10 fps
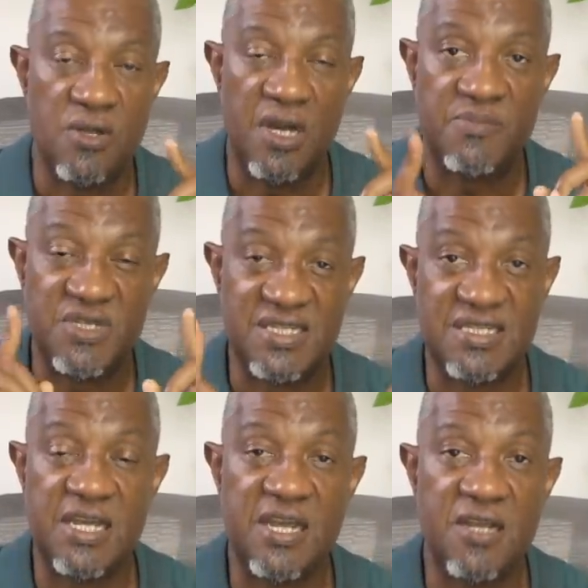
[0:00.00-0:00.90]
I'm just
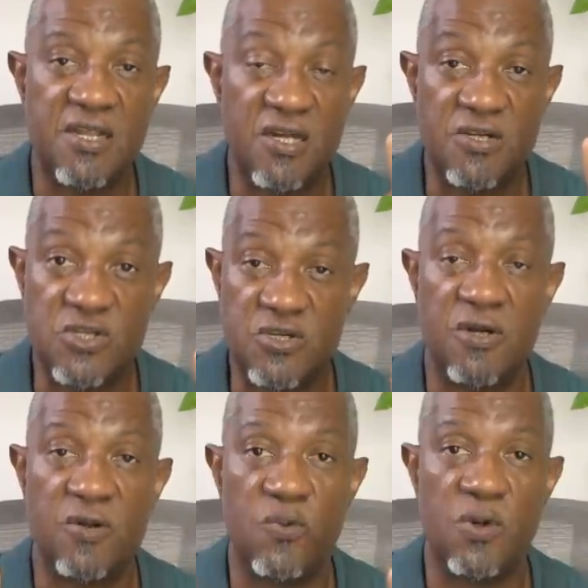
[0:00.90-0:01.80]
saying there are
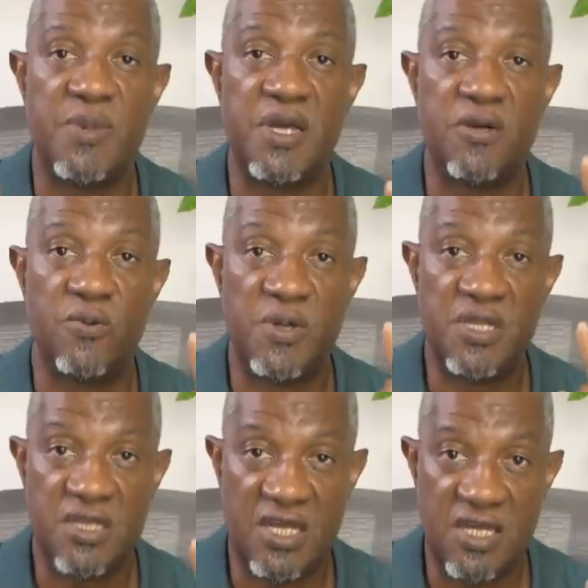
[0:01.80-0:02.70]
certain women
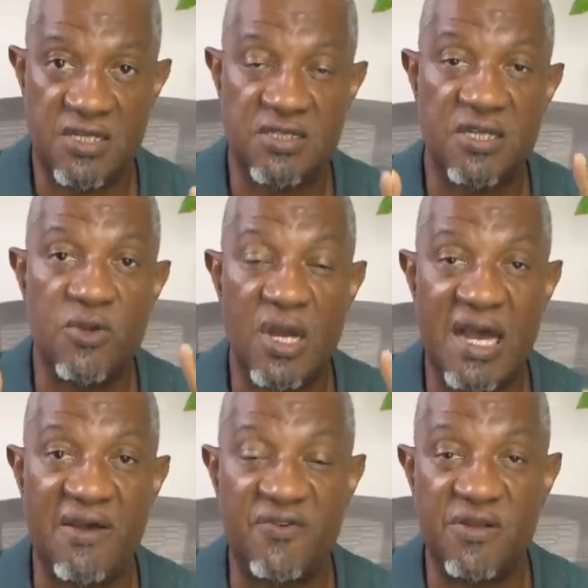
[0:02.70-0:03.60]
with kids that you
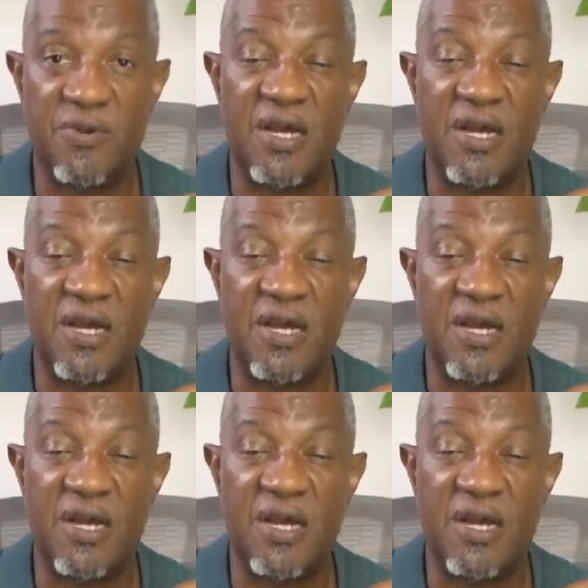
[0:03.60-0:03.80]
have to